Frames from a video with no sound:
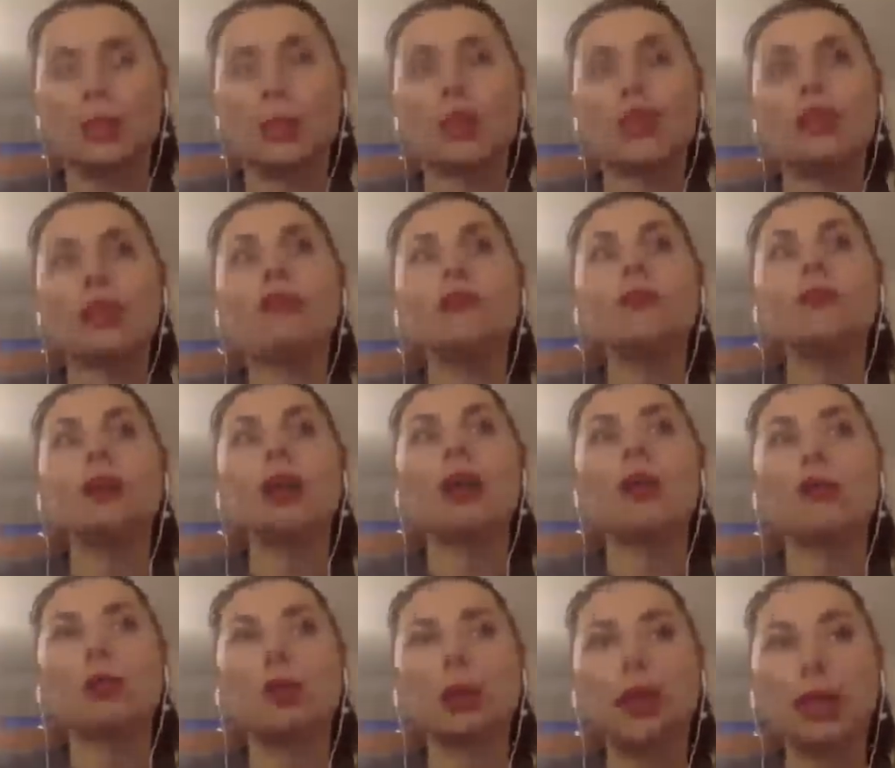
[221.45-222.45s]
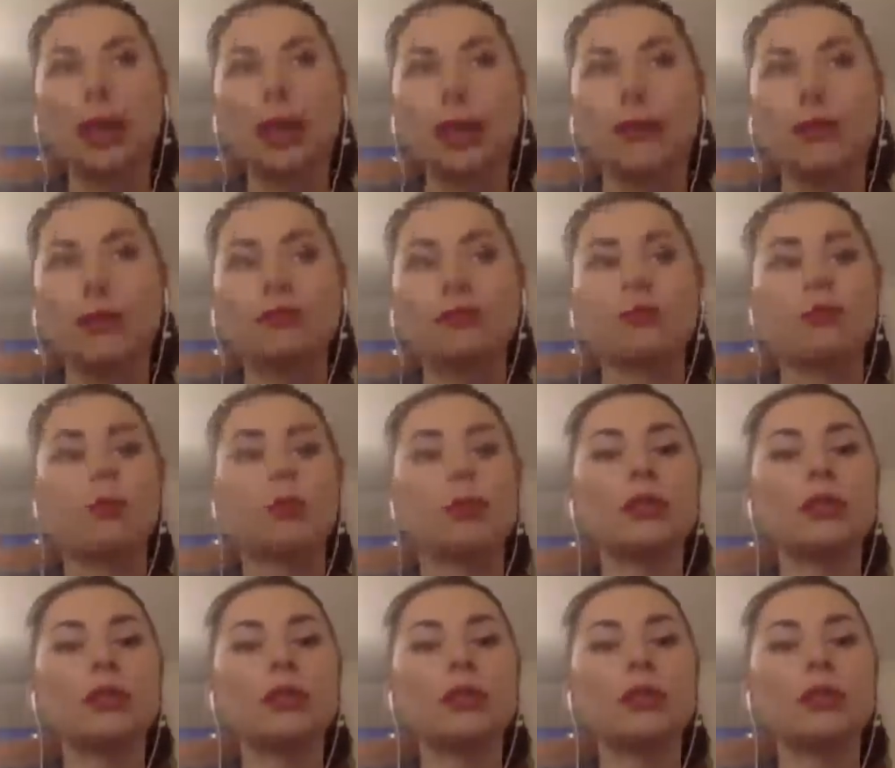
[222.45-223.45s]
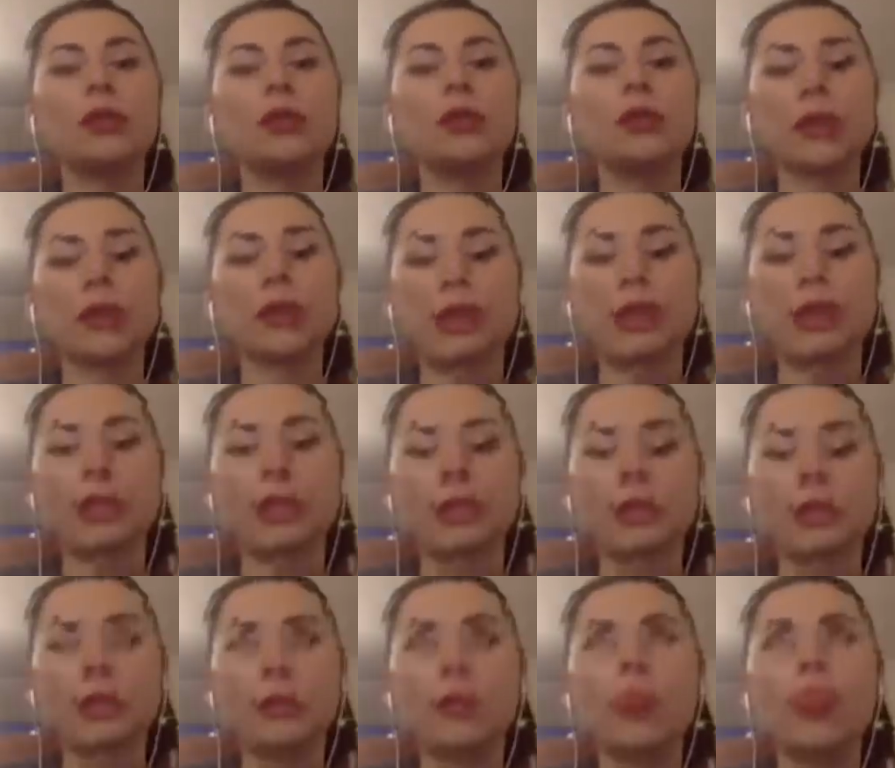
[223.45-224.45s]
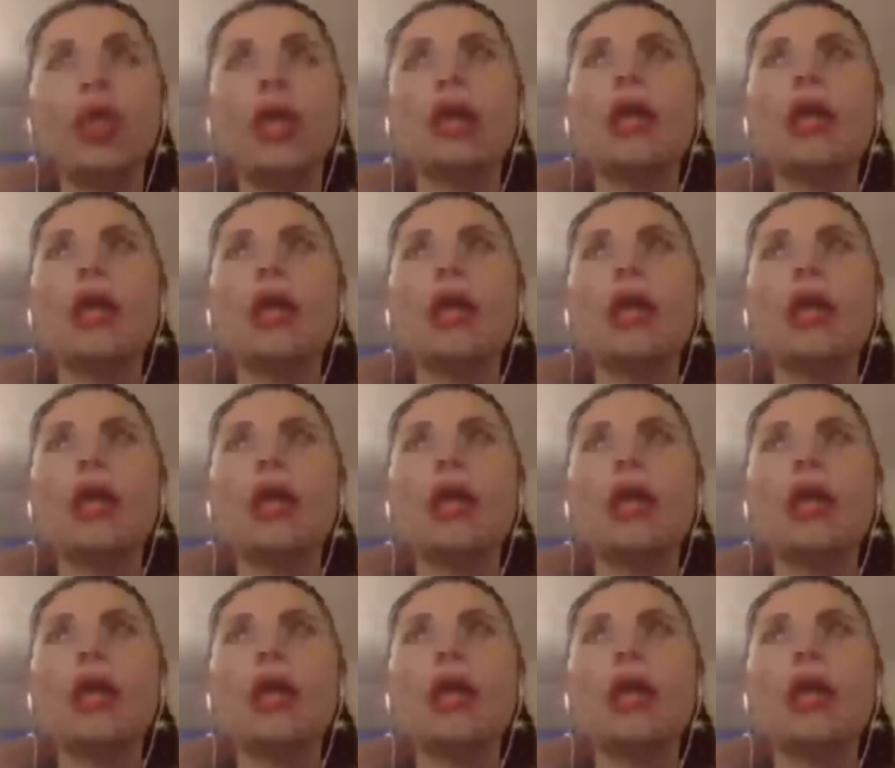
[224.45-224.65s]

We give our love. We energy.